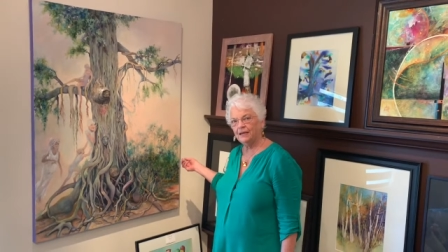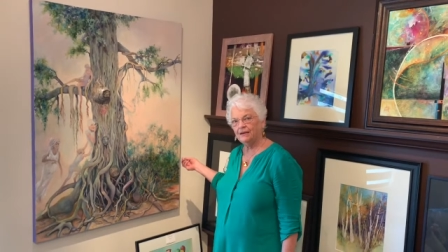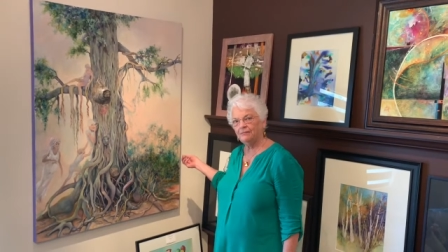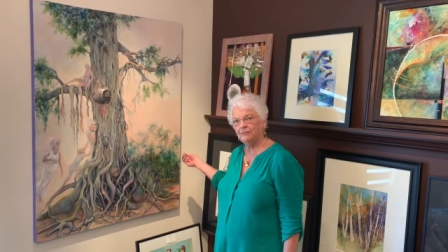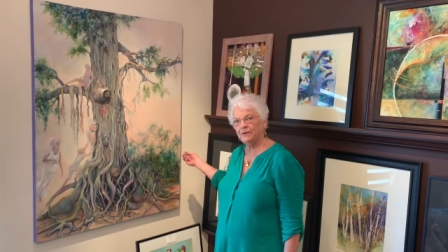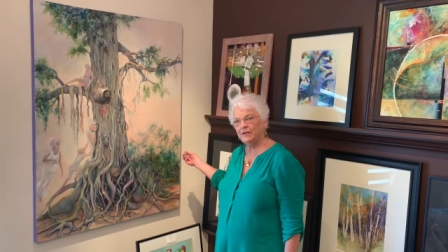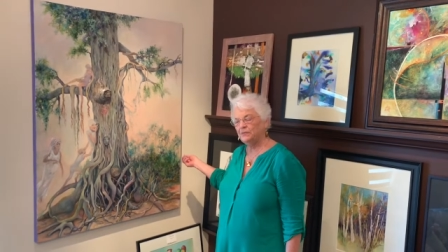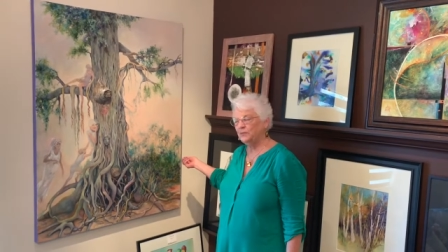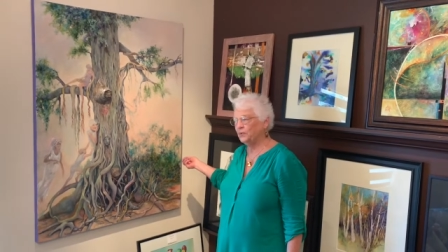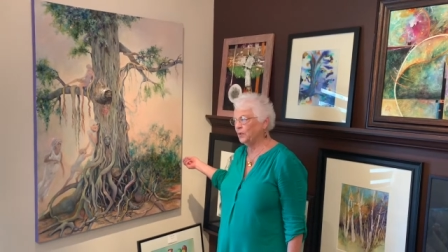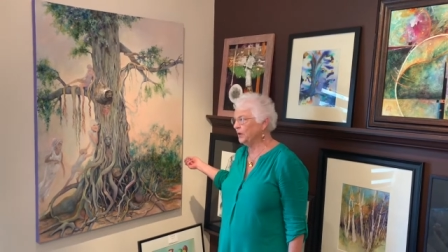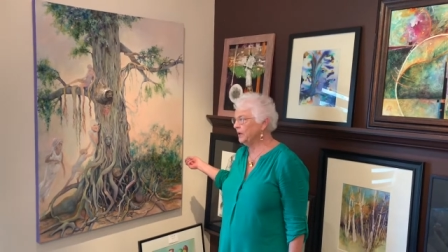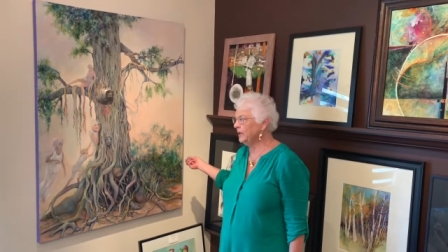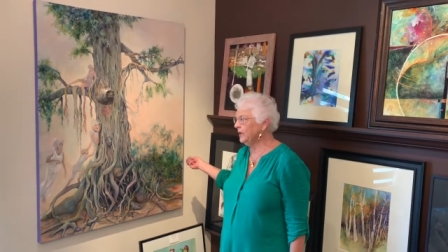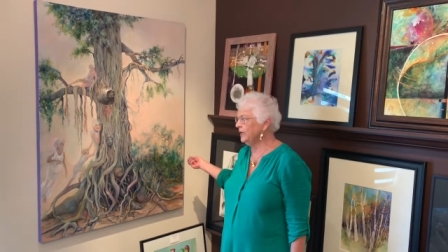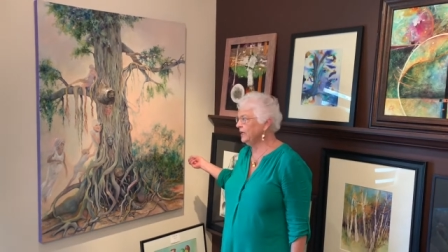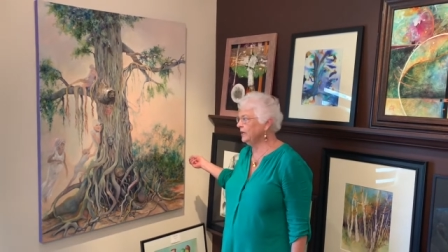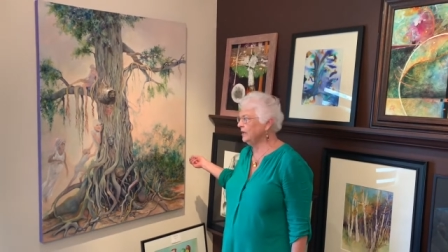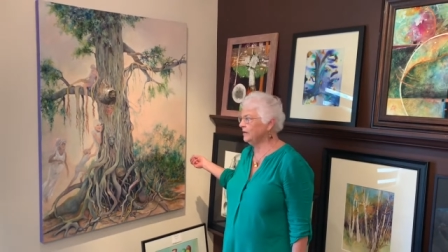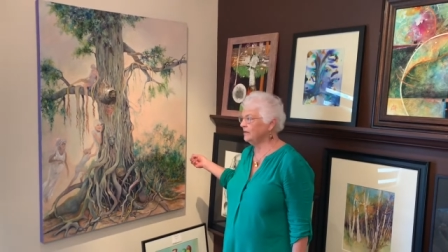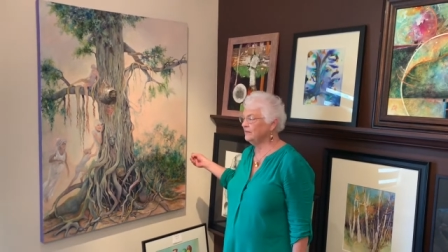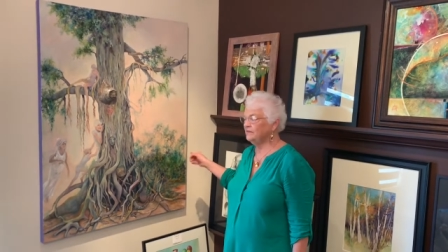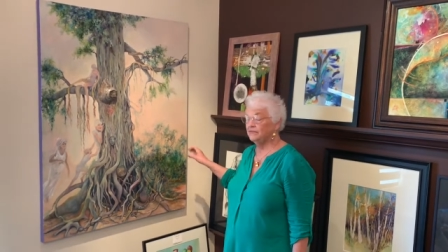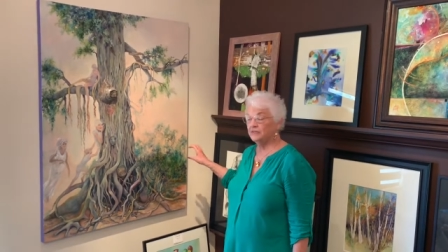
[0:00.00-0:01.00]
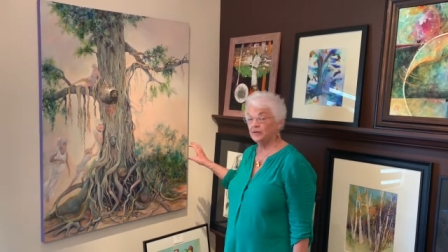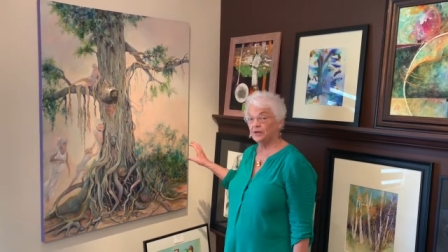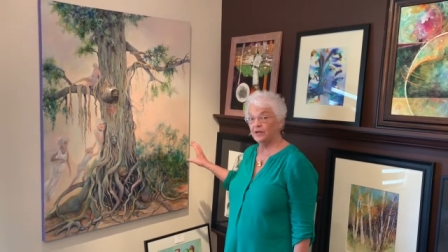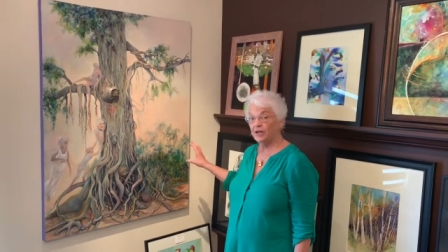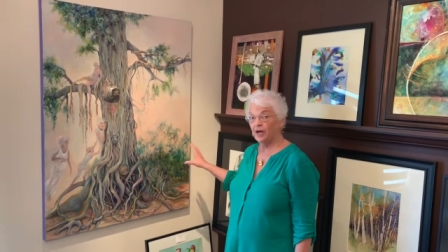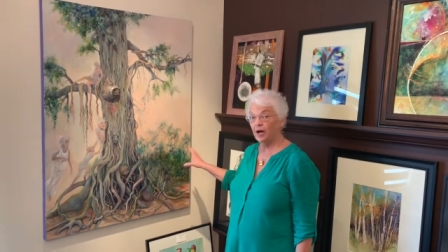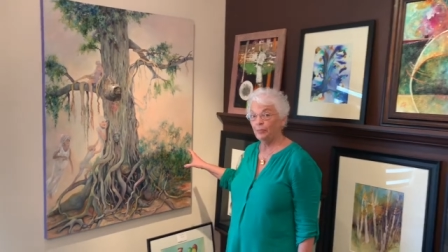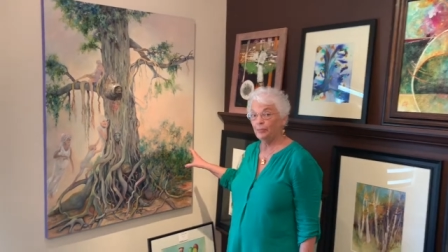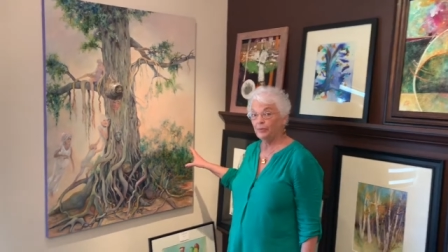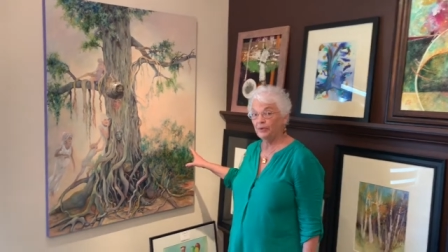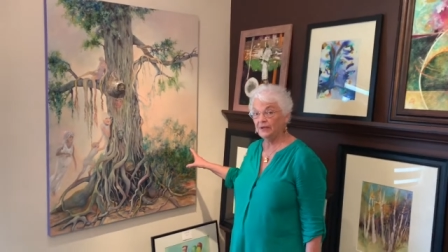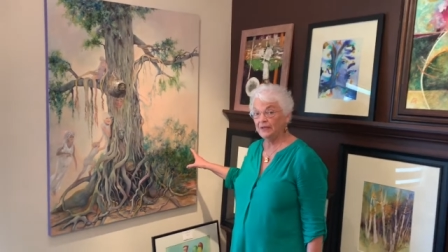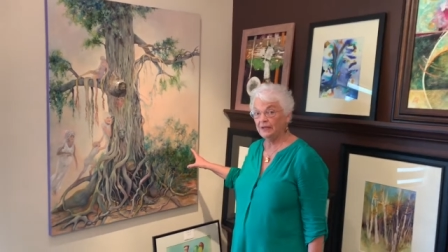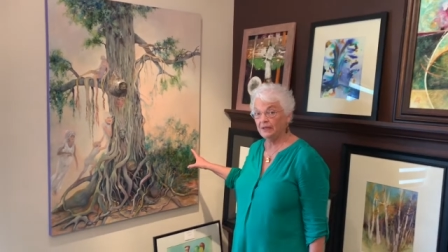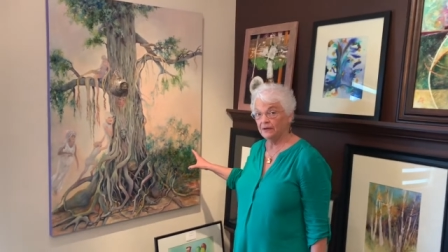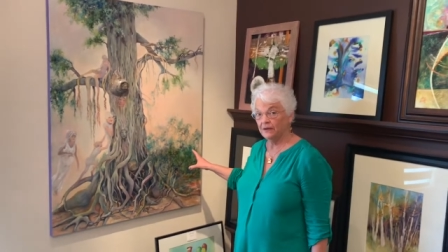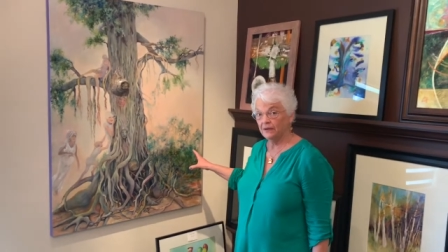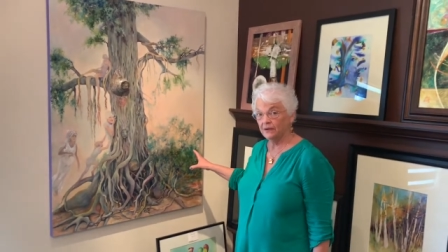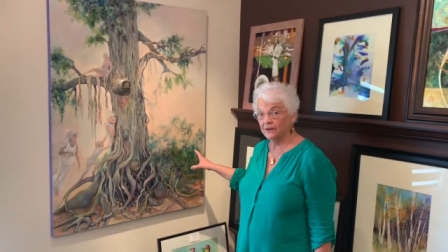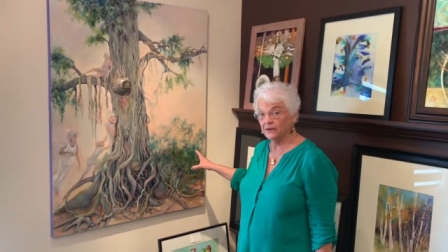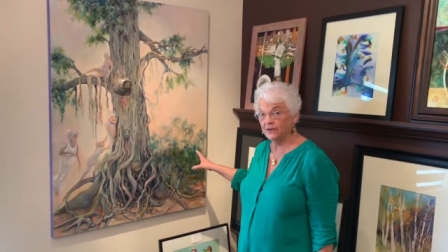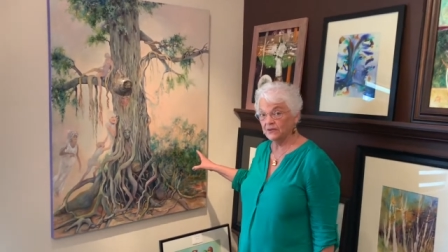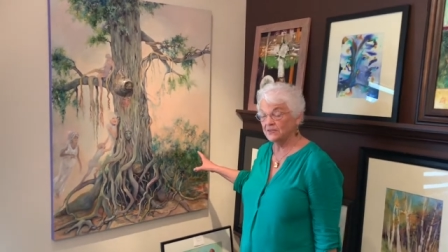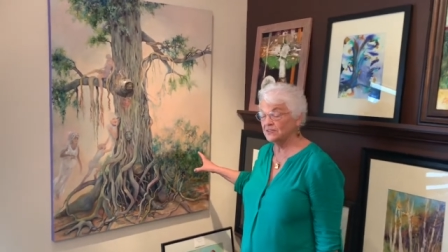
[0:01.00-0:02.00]
I've been working on for a couple
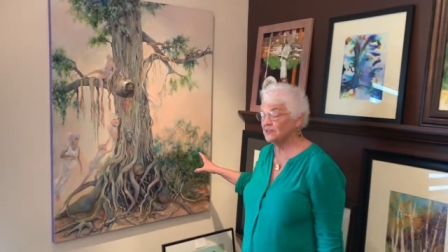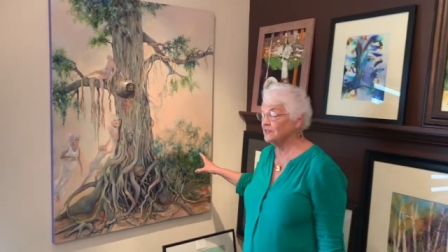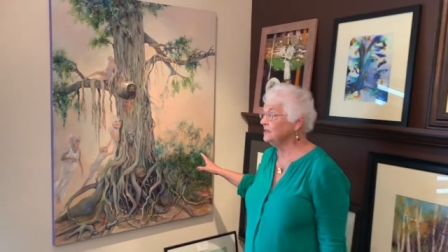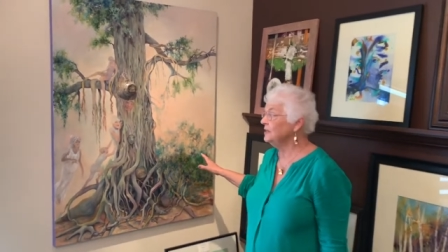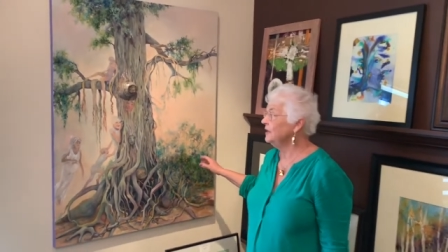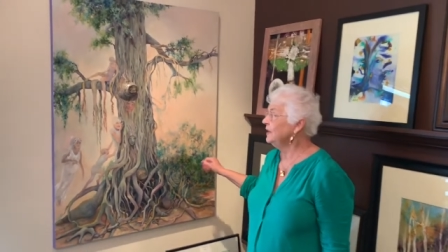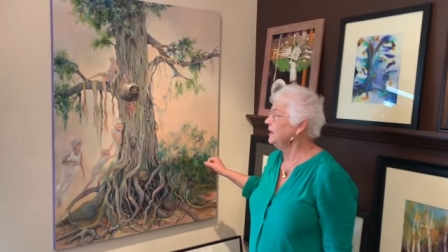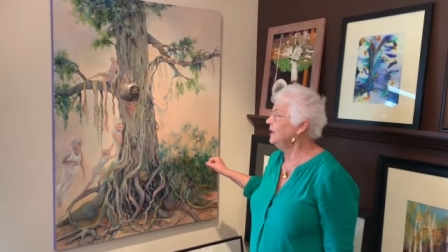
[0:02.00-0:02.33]
years